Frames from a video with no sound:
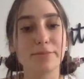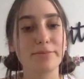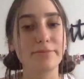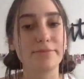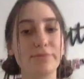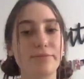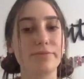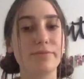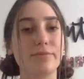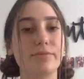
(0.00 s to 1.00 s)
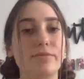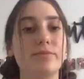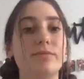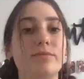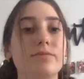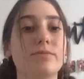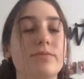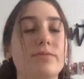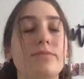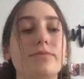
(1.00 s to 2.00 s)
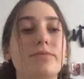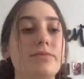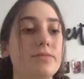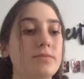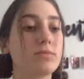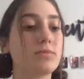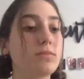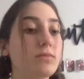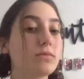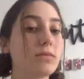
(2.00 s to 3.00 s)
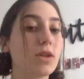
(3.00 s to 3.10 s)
Nothing is said.